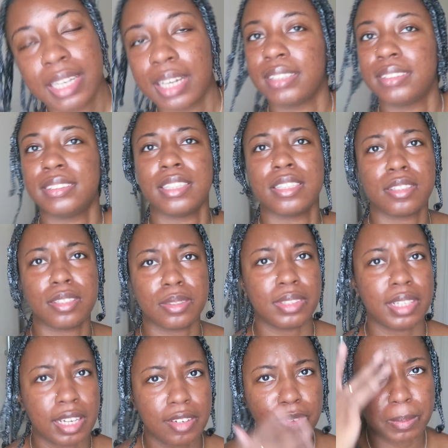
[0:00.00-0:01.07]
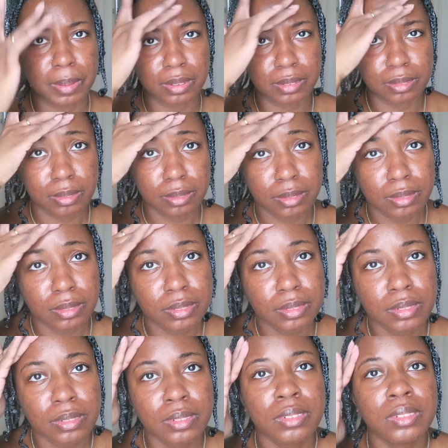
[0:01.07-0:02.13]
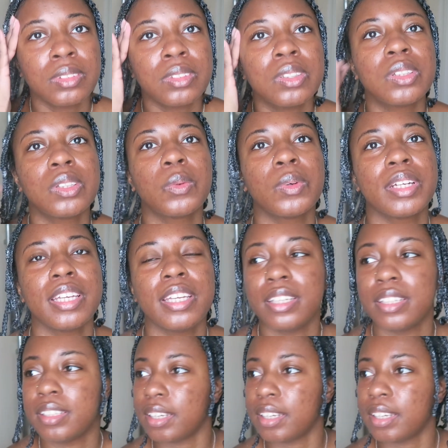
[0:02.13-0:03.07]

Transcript: I'd say in total I have about 20,